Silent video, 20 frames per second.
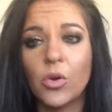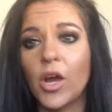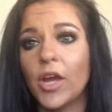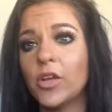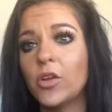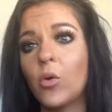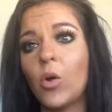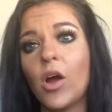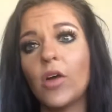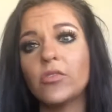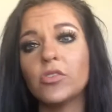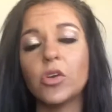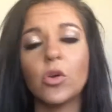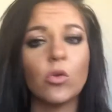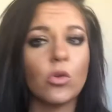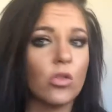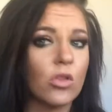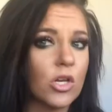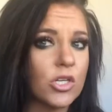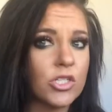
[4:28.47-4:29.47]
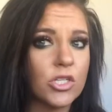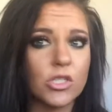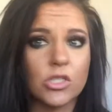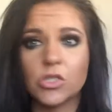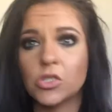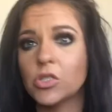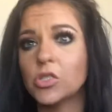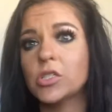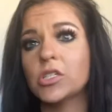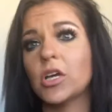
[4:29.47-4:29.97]
I don't have to go to lunch at a
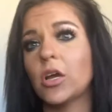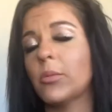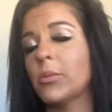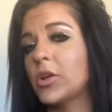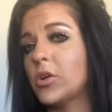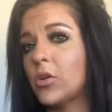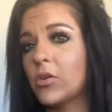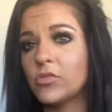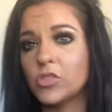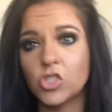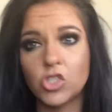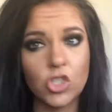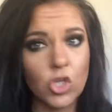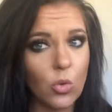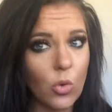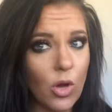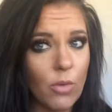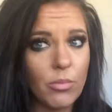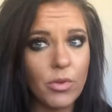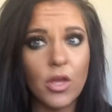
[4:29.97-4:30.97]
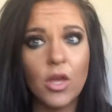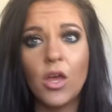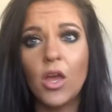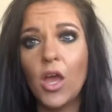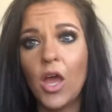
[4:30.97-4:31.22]
certain time. I don't have to show up